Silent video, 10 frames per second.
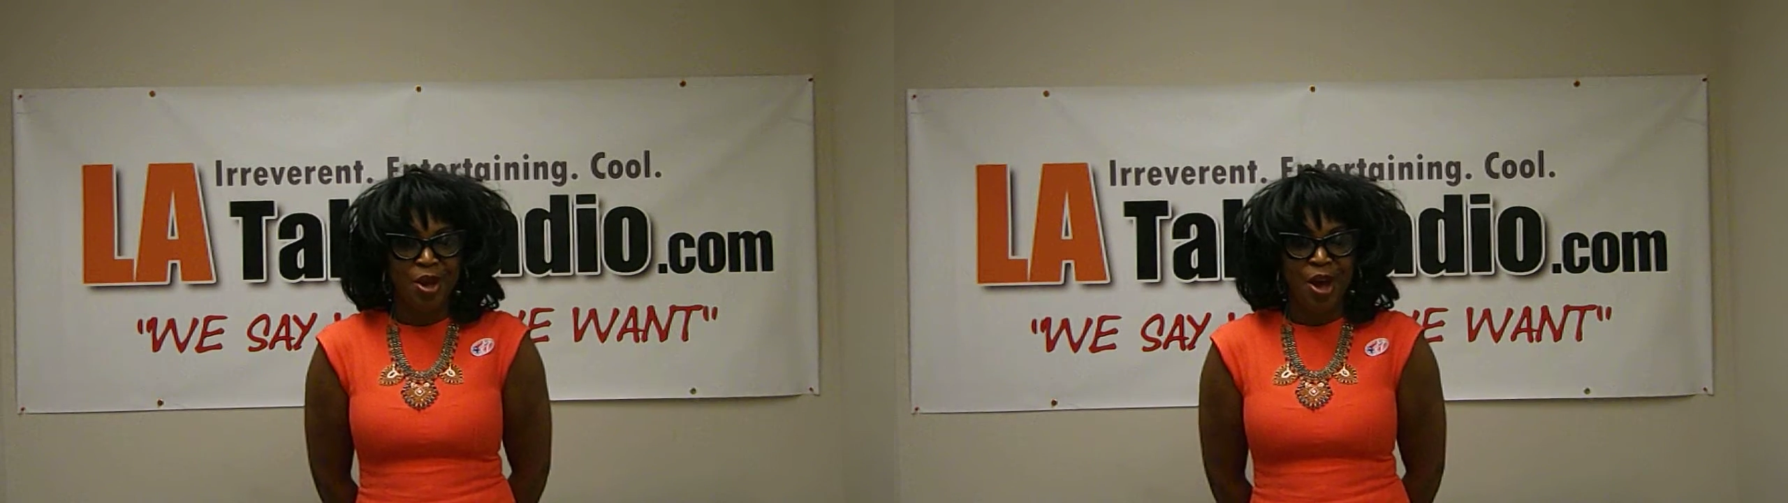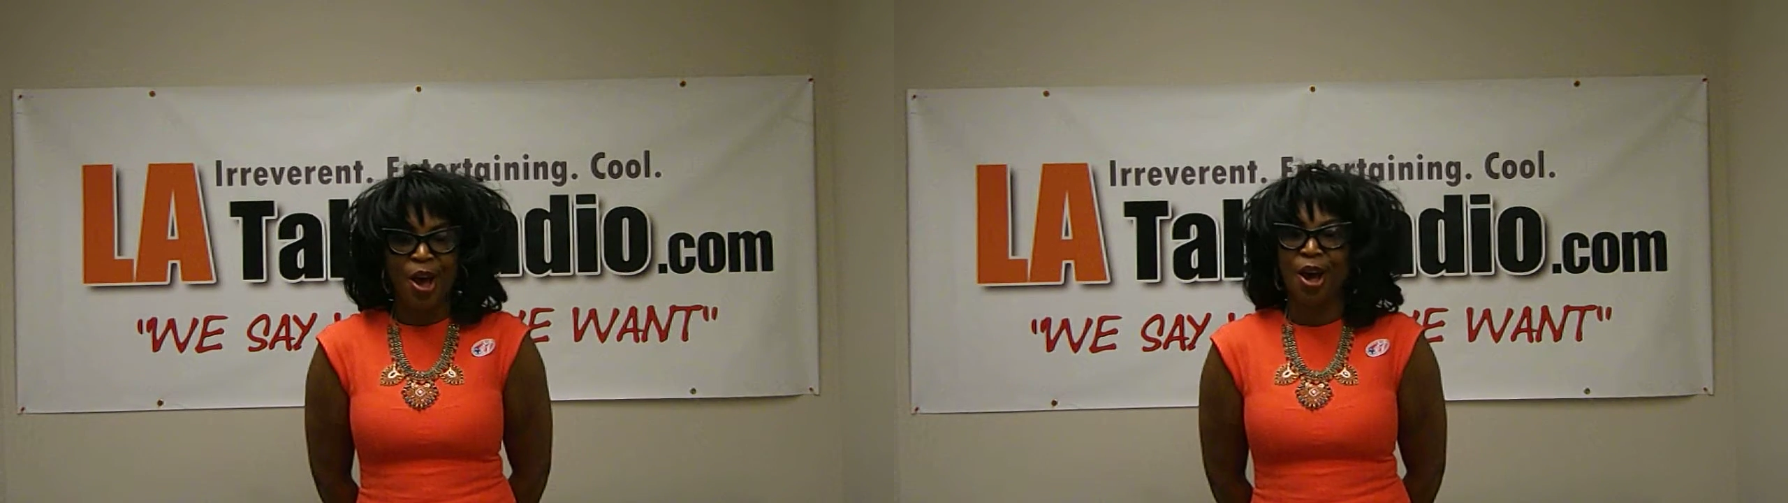
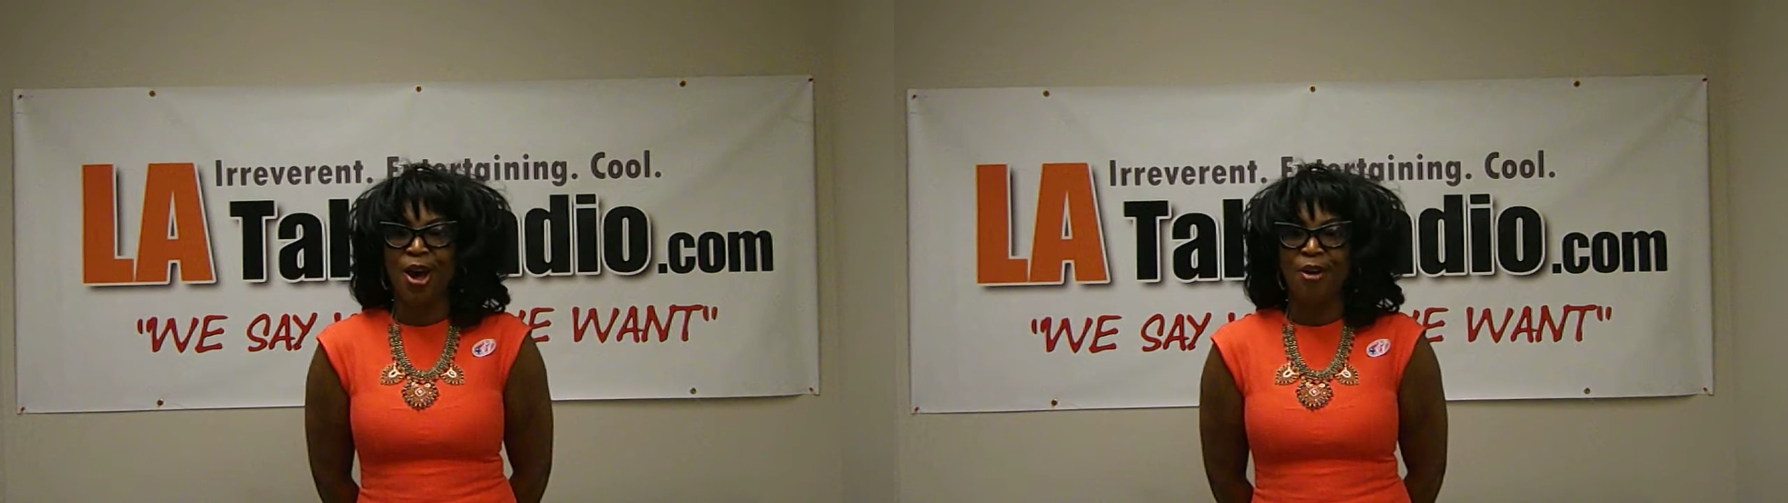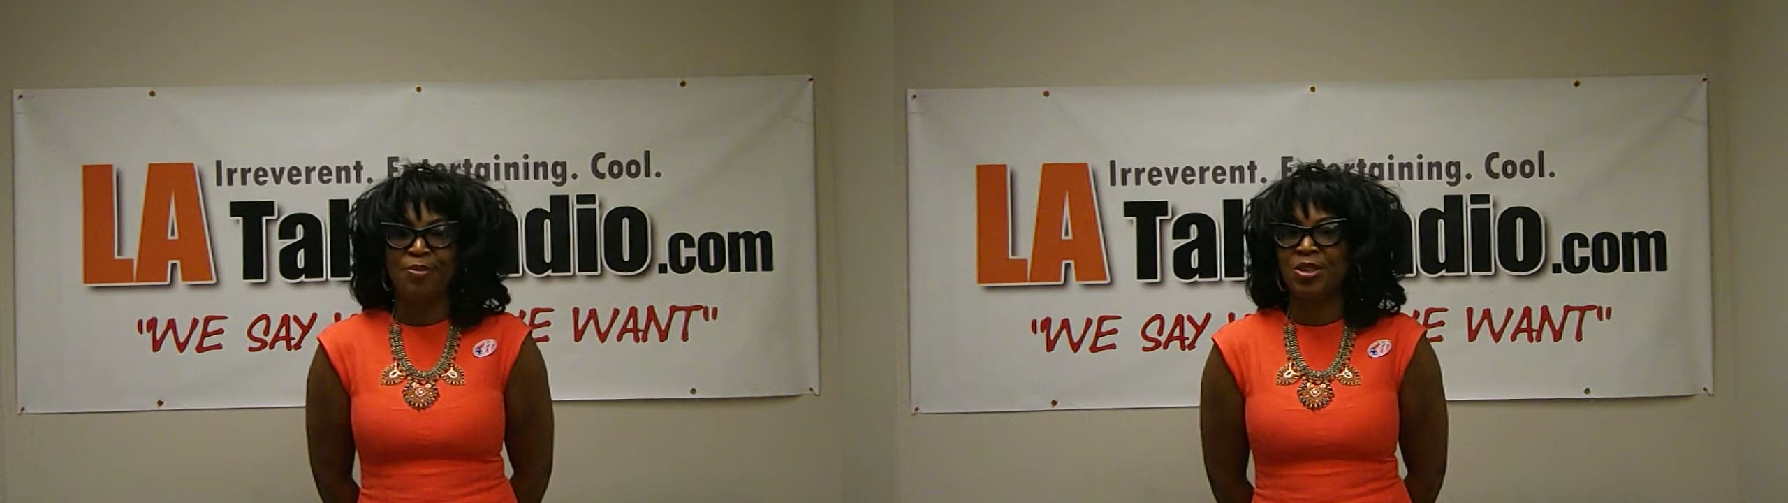
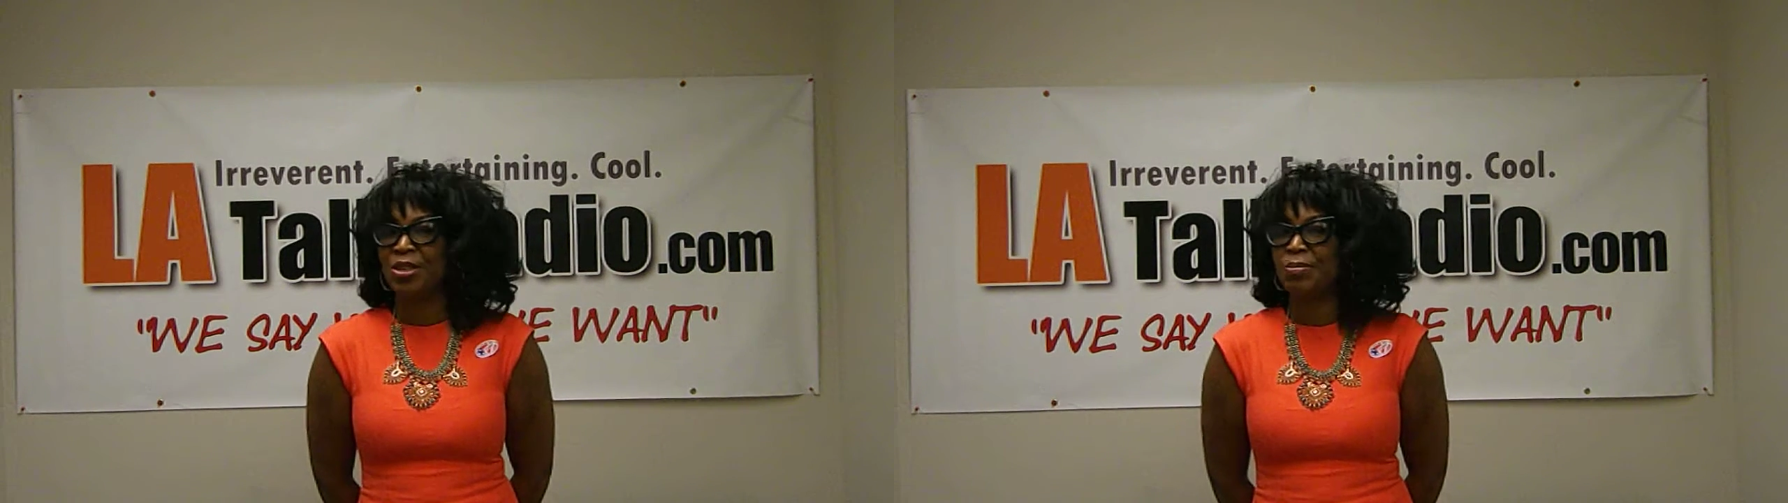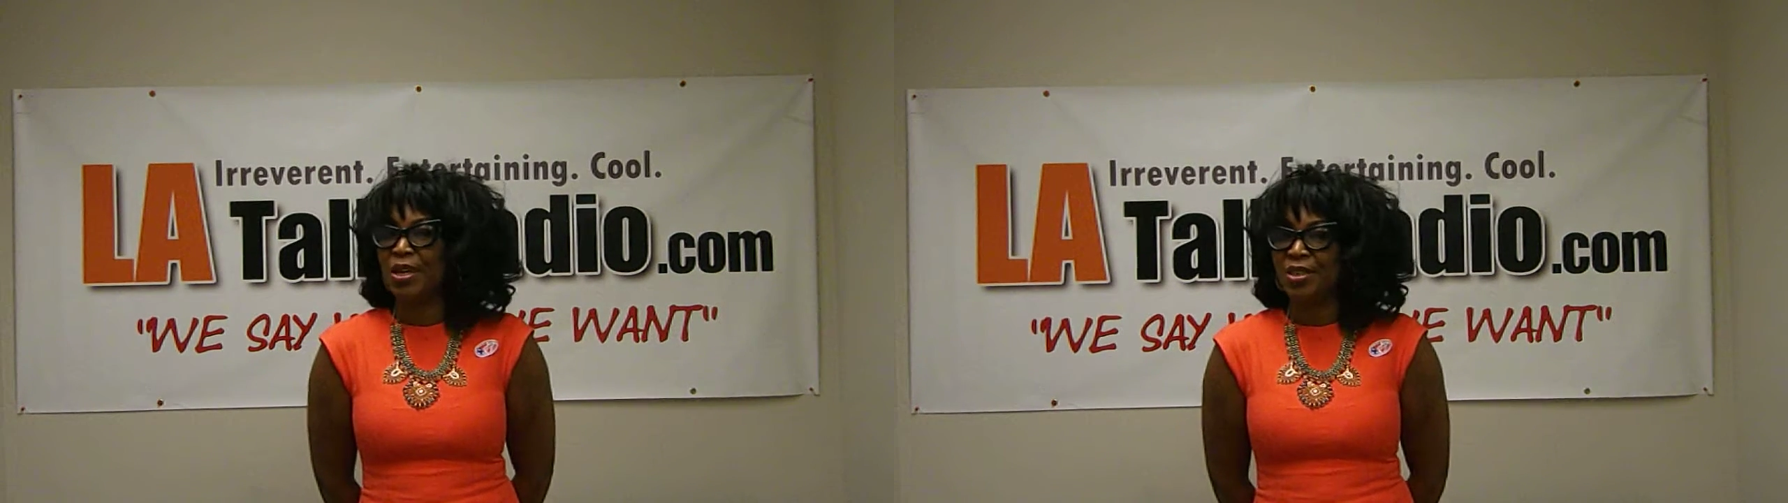Um, this
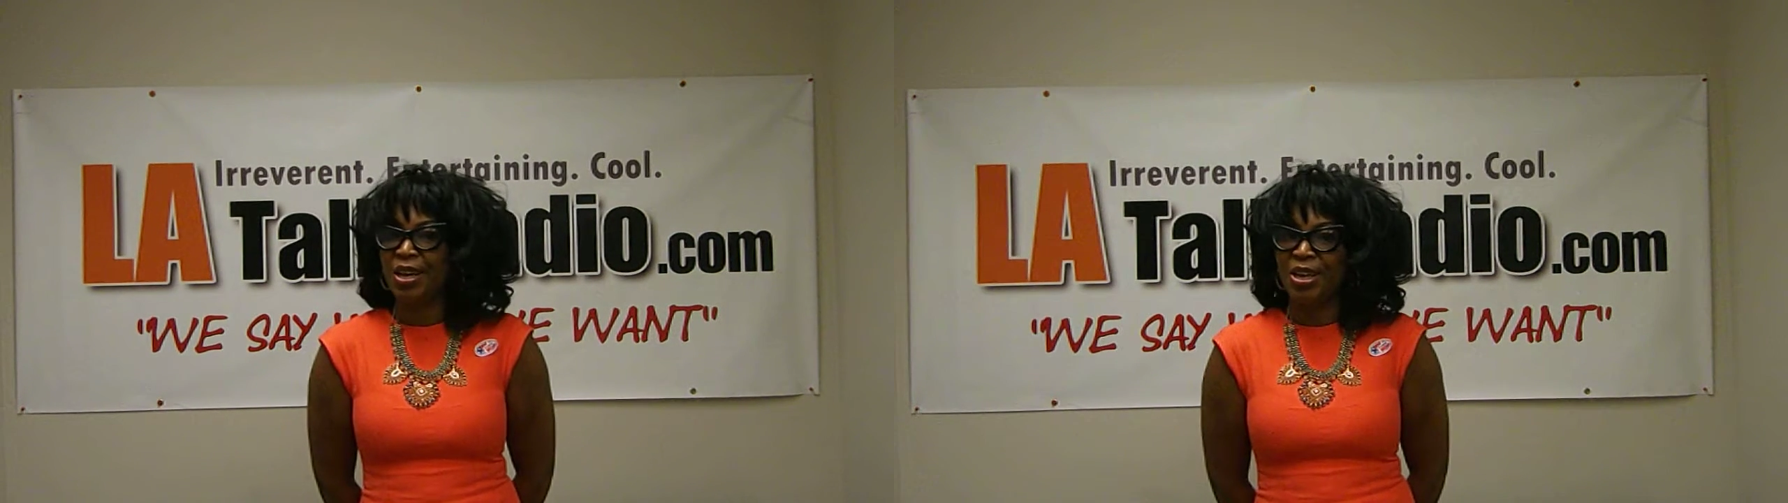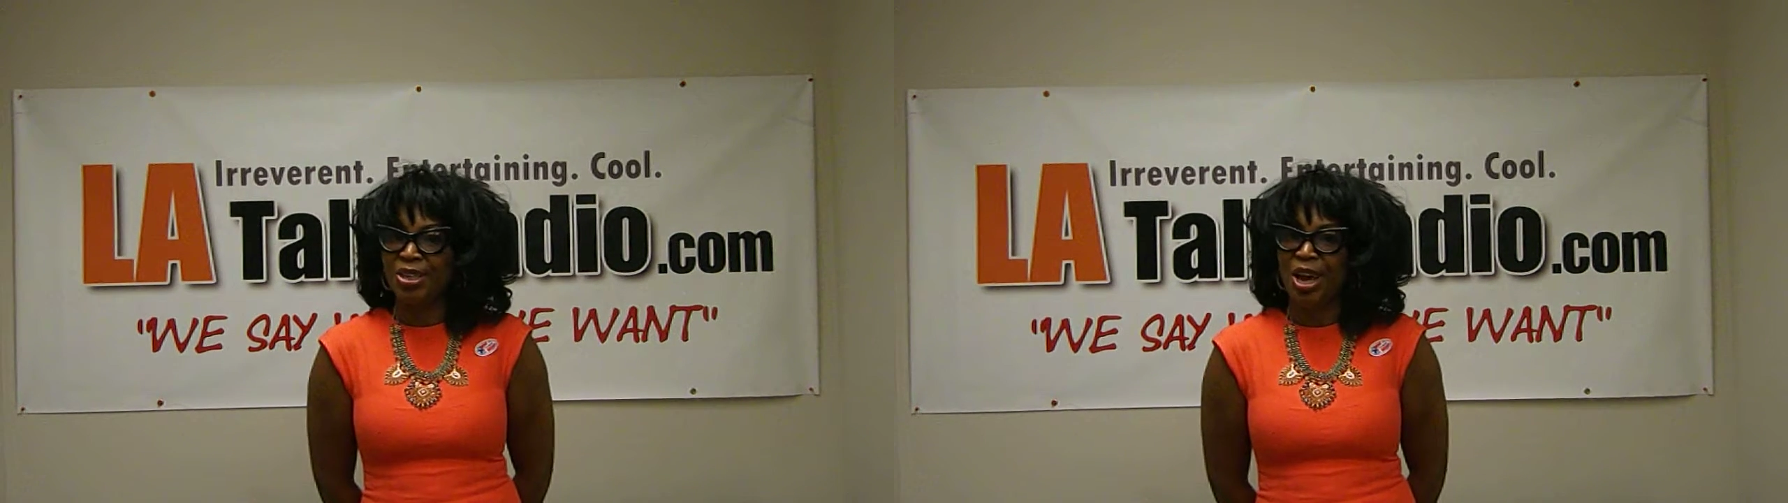is my
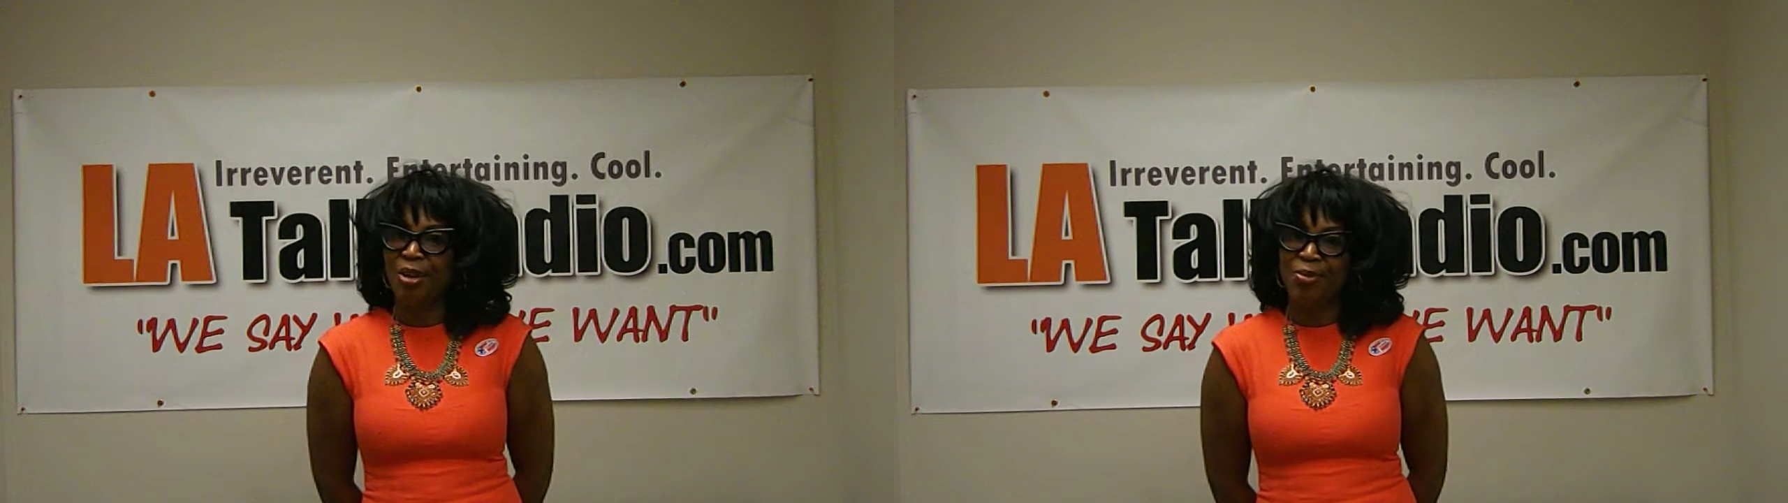second time